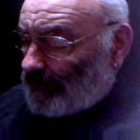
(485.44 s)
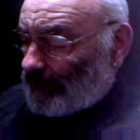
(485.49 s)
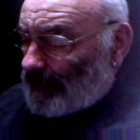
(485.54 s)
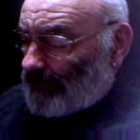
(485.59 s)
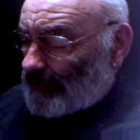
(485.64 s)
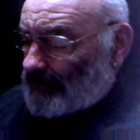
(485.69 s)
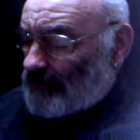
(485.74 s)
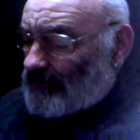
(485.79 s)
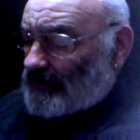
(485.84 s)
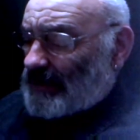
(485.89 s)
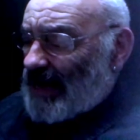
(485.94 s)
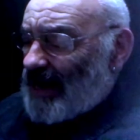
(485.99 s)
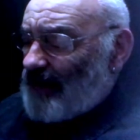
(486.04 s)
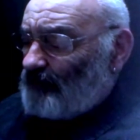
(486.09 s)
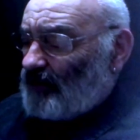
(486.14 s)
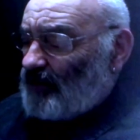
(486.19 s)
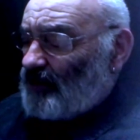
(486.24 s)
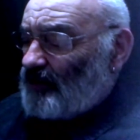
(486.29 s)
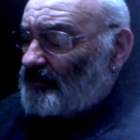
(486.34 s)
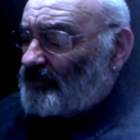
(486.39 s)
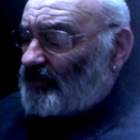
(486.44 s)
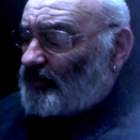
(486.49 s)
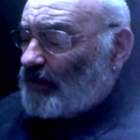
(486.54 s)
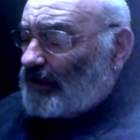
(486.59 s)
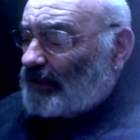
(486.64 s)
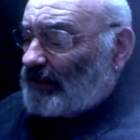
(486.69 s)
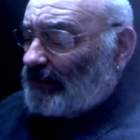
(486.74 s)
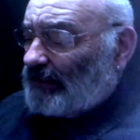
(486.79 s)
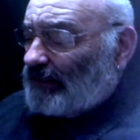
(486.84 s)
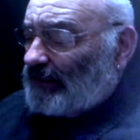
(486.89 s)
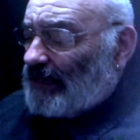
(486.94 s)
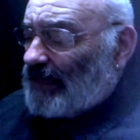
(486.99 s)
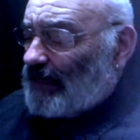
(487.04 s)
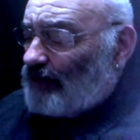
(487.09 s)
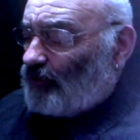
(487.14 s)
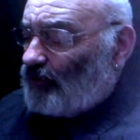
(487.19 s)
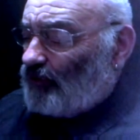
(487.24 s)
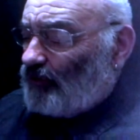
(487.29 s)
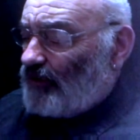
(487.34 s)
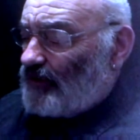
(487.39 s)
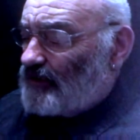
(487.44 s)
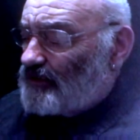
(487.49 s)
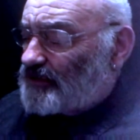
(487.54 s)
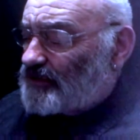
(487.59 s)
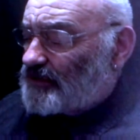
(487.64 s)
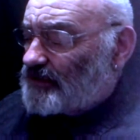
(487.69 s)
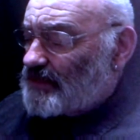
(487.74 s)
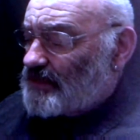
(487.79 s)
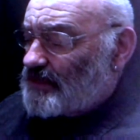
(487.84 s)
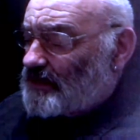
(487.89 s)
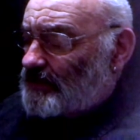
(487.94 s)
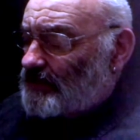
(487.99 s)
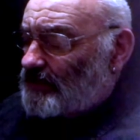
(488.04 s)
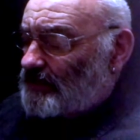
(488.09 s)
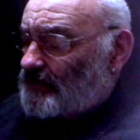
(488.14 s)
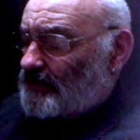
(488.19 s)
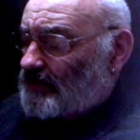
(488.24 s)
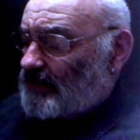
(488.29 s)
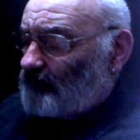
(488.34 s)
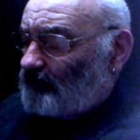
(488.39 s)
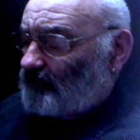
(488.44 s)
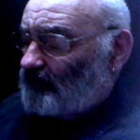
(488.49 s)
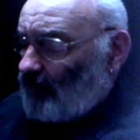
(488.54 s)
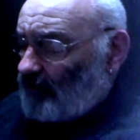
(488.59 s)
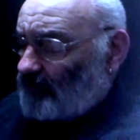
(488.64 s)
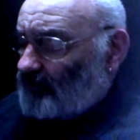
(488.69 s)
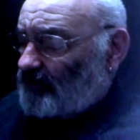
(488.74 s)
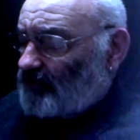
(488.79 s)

So Sam learns quickly how all those things that seem not